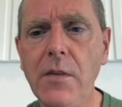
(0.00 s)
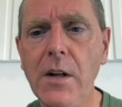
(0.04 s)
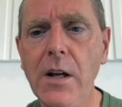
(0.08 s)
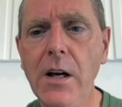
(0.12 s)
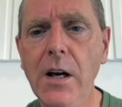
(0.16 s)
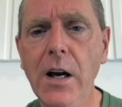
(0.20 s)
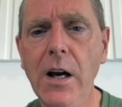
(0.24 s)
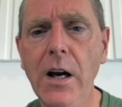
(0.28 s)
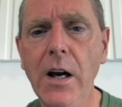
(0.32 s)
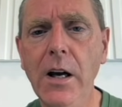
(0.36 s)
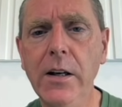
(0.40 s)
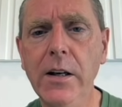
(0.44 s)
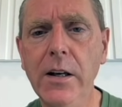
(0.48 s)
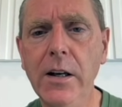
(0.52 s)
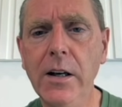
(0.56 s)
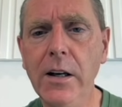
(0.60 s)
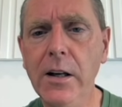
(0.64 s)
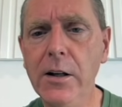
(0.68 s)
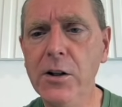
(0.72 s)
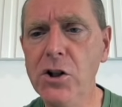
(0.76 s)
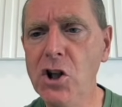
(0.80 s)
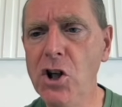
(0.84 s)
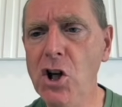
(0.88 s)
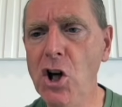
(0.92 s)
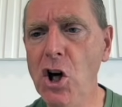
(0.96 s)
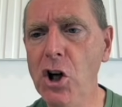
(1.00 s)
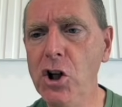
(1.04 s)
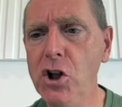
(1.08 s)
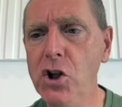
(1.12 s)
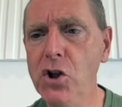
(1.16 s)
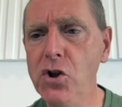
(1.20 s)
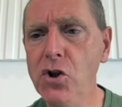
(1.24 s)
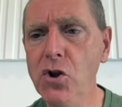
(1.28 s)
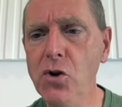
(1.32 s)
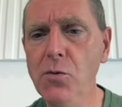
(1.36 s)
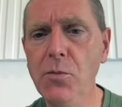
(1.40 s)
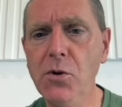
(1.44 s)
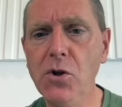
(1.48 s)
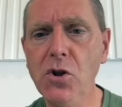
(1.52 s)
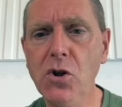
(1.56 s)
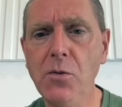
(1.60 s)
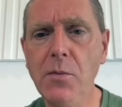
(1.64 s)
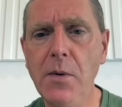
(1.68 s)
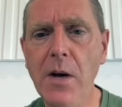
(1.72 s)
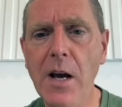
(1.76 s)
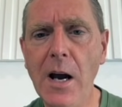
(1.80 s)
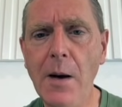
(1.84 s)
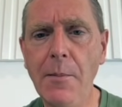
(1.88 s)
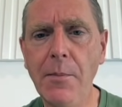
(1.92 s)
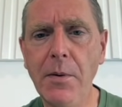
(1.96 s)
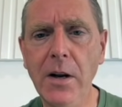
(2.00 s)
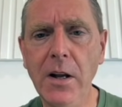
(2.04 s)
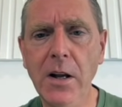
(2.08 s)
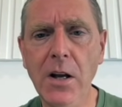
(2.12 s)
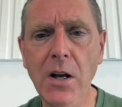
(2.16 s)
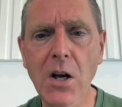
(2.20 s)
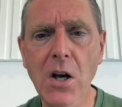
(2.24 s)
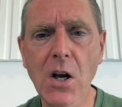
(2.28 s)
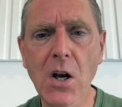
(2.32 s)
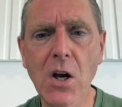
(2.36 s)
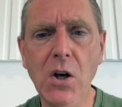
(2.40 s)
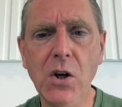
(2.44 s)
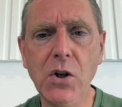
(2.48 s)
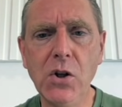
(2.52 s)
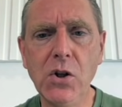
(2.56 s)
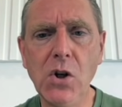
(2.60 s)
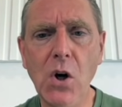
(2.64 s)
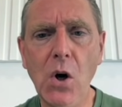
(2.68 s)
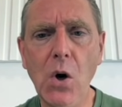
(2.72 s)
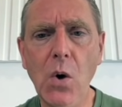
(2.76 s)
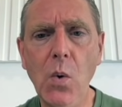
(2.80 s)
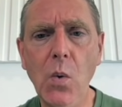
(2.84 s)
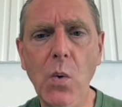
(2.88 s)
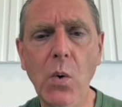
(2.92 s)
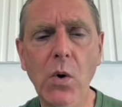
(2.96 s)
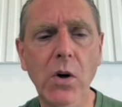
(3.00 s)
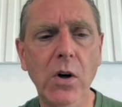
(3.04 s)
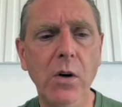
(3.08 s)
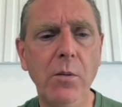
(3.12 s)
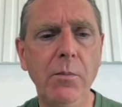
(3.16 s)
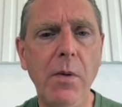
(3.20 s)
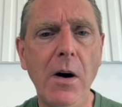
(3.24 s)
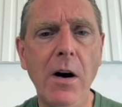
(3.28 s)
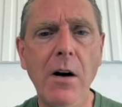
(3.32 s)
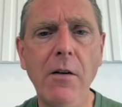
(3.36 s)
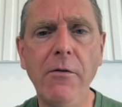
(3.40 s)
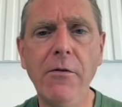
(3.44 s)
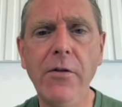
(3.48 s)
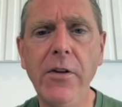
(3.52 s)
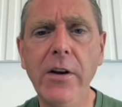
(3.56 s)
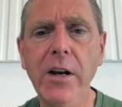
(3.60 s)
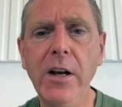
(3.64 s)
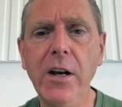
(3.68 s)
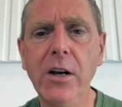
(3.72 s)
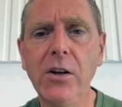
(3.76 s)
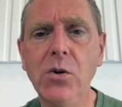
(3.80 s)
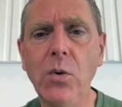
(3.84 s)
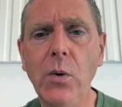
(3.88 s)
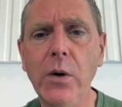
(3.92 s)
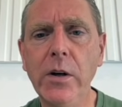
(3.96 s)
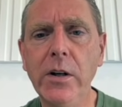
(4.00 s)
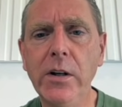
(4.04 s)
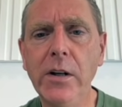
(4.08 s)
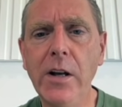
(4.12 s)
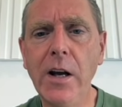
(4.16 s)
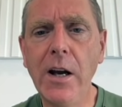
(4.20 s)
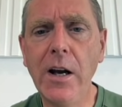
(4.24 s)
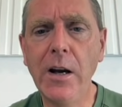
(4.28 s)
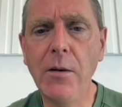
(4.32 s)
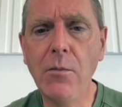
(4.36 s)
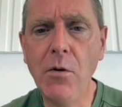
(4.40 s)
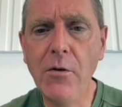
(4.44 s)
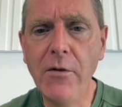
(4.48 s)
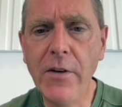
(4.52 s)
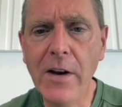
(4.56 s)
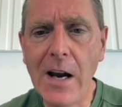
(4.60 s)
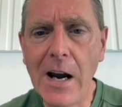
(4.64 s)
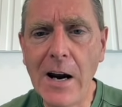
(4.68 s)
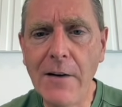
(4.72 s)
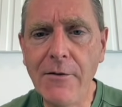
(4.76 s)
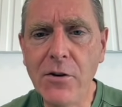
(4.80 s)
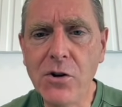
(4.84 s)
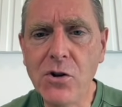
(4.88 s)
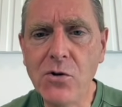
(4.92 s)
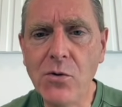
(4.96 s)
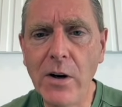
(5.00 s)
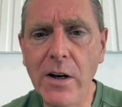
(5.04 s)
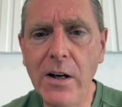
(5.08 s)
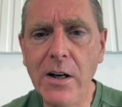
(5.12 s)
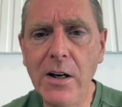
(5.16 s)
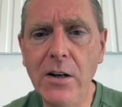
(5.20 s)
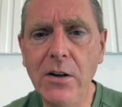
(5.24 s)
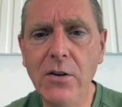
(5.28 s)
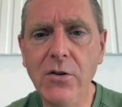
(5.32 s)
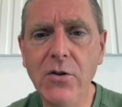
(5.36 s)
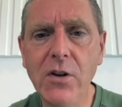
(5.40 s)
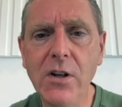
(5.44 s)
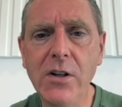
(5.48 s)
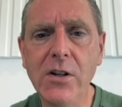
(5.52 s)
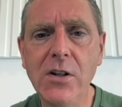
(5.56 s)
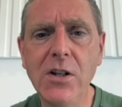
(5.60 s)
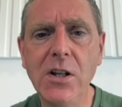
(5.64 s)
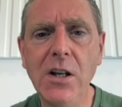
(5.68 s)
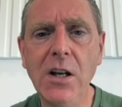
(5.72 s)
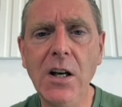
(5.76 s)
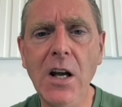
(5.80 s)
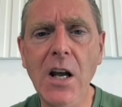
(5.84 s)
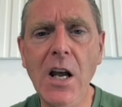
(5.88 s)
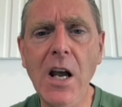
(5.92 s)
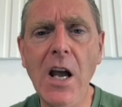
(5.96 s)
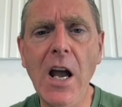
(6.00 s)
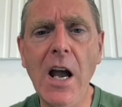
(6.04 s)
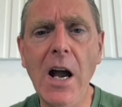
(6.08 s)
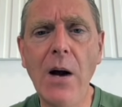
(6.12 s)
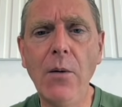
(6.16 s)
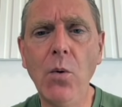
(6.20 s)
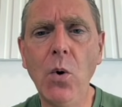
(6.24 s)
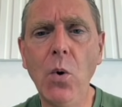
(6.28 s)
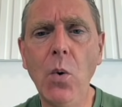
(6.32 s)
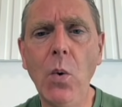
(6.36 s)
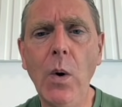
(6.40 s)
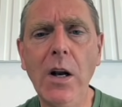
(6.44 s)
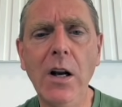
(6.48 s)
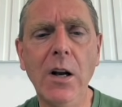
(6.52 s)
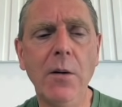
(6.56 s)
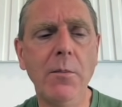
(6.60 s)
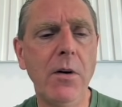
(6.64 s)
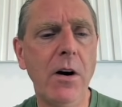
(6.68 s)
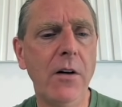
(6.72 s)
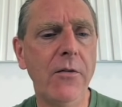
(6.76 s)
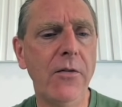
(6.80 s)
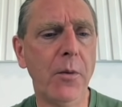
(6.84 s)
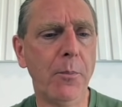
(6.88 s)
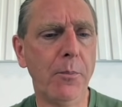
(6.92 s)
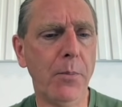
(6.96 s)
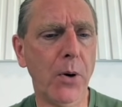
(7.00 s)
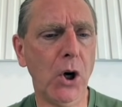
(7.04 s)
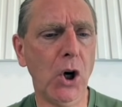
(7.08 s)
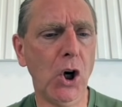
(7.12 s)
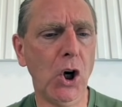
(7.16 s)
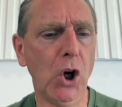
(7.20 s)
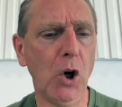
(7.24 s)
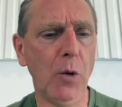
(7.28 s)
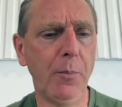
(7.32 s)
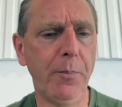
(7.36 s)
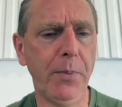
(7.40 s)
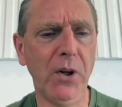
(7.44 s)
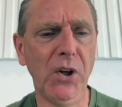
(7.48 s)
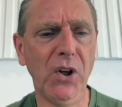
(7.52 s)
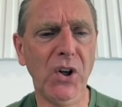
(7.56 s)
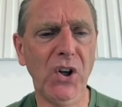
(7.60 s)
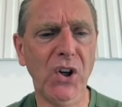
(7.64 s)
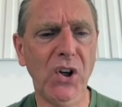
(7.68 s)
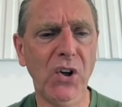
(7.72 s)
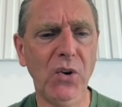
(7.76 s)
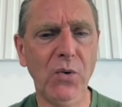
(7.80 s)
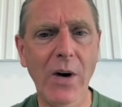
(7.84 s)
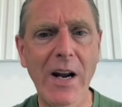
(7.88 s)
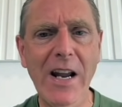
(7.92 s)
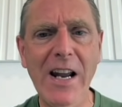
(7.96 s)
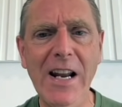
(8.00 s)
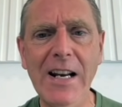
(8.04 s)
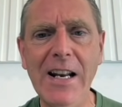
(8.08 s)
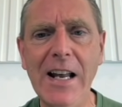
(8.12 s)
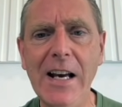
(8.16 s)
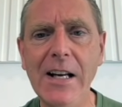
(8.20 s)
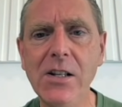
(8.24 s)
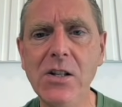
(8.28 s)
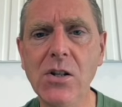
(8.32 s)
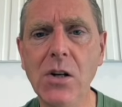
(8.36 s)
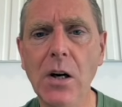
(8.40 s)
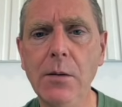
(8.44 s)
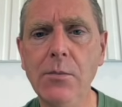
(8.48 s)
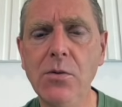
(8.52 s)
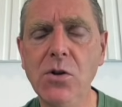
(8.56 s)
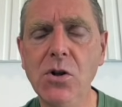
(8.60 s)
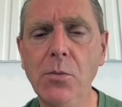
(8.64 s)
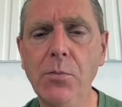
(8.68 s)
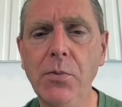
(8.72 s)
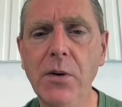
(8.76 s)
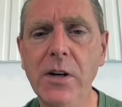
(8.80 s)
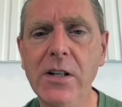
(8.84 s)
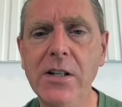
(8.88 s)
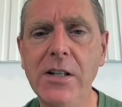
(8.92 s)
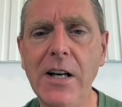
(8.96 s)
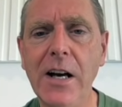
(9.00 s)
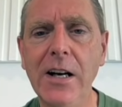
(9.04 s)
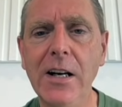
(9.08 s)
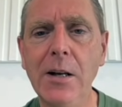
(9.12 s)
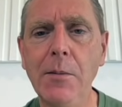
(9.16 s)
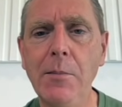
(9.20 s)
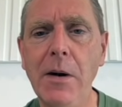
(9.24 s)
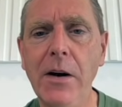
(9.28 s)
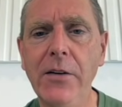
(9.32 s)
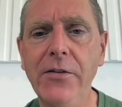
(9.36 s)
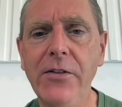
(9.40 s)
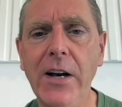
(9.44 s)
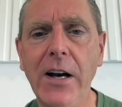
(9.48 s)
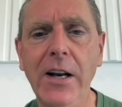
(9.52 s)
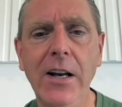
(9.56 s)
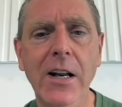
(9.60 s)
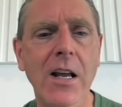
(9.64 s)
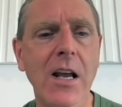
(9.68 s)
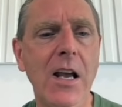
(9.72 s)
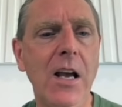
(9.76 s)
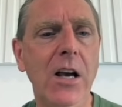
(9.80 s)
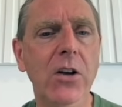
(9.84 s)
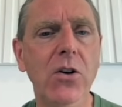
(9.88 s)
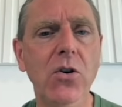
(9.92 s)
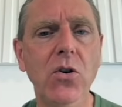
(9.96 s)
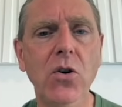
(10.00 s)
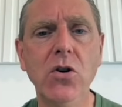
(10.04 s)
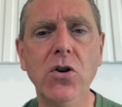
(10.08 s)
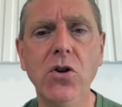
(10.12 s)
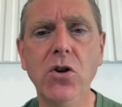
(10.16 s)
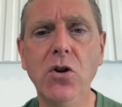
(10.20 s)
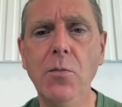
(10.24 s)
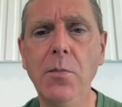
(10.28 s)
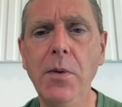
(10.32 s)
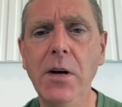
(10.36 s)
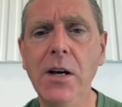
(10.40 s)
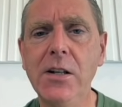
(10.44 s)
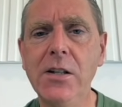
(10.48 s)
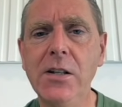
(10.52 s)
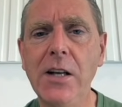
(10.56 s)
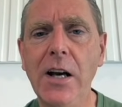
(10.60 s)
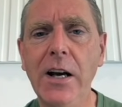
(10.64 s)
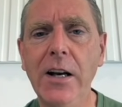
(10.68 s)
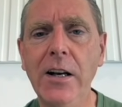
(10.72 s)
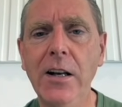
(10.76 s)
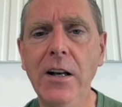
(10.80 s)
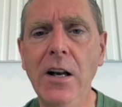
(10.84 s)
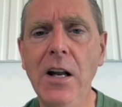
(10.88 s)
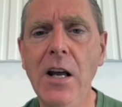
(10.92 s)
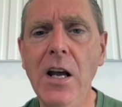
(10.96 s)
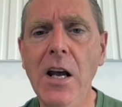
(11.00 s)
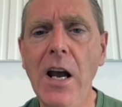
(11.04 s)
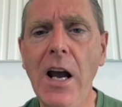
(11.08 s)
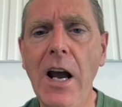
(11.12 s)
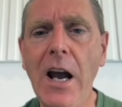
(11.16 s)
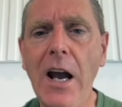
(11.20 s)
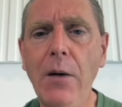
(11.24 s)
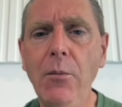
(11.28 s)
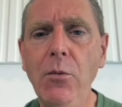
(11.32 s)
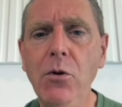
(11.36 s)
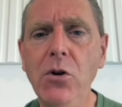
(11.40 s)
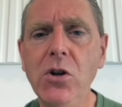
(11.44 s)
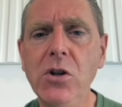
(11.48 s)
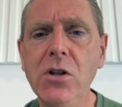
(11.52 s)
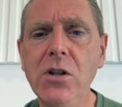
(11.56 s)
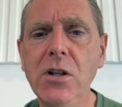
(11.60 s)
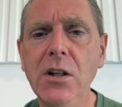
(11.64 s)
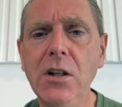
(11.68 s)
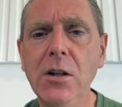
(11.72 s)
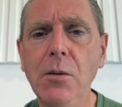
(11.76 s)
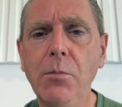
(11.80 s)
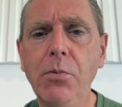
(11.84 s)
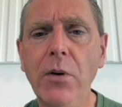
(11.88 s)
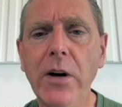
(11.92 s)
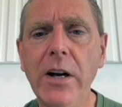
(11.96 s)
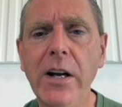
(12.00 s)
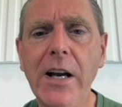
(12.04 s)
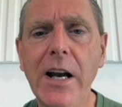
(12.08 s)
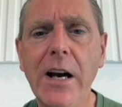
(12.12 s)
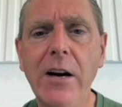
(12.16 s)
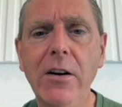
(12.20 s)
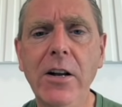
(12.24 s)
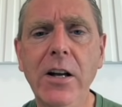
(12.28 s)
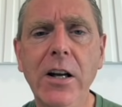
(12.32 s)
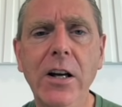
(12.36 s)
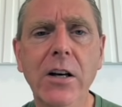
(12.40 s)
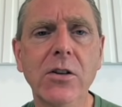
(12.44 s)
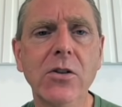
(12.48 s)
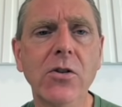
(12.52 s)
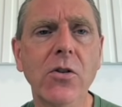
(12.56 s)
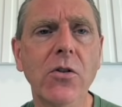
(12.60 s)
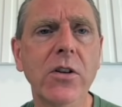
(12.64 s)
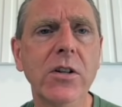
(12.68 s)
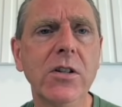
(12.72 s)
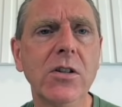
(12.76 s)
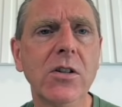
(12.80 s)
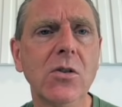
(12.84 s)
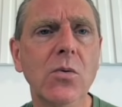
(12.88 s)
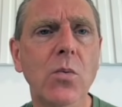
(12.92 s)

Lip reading: And let's get to zoomy happening. So we're above the 20-day moving average right here, you can see. And we're well above the purple rain line. So I'm super excited about that. You should be excited. And we just need to break out here. So this is a